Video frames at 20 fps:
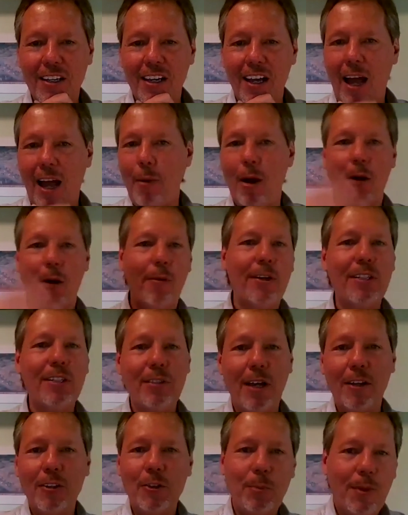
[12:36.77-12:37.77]

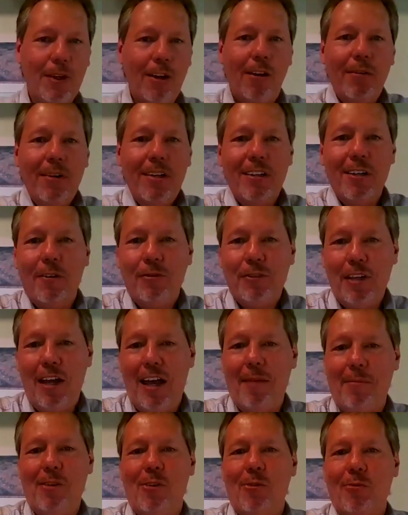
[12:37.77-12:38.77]
I spend already enough
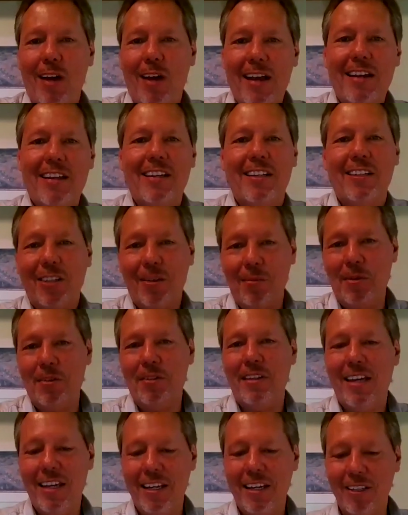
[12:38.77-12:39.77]
time, you know, writing and
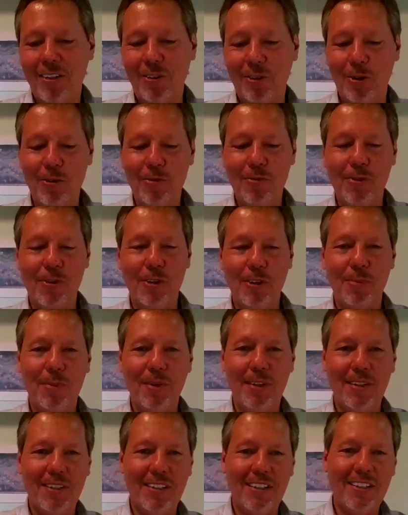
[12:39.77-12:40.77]
communicating and so forth.
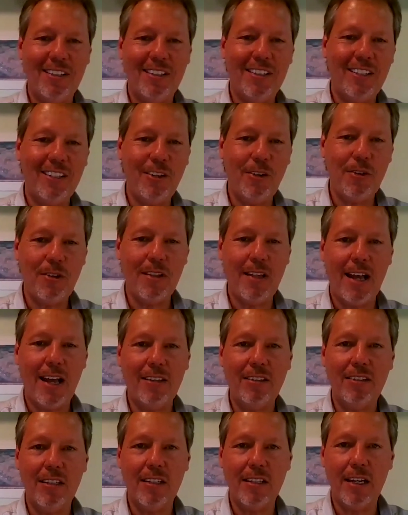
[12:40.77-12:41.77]
But you know, the
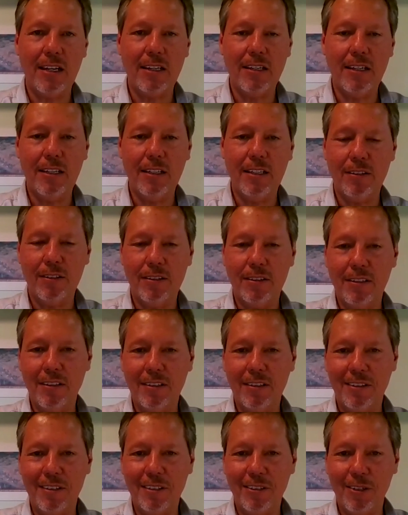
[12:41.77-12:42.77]
last thing I need is
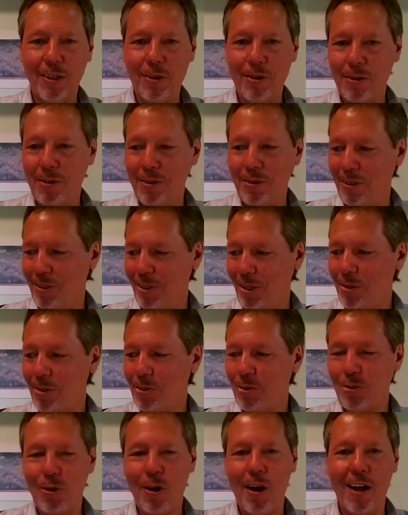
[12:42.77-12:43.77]
these other
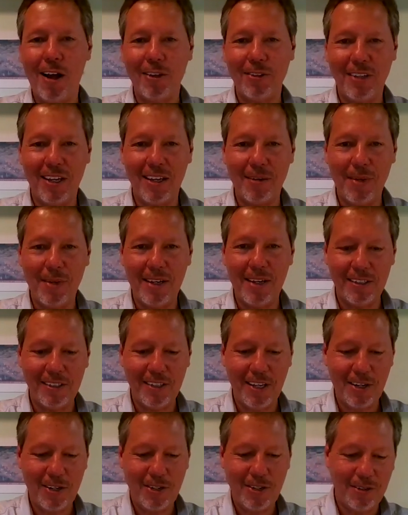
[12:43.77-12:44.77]
draws on my
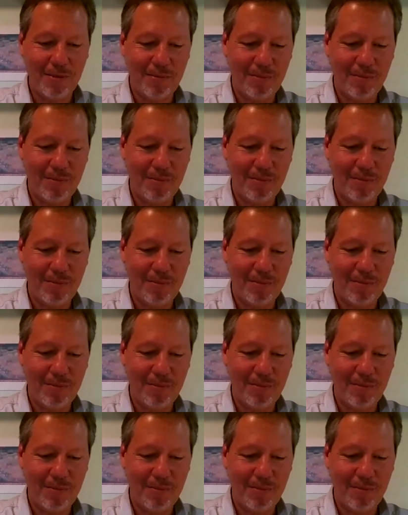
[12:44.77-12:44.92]
attention.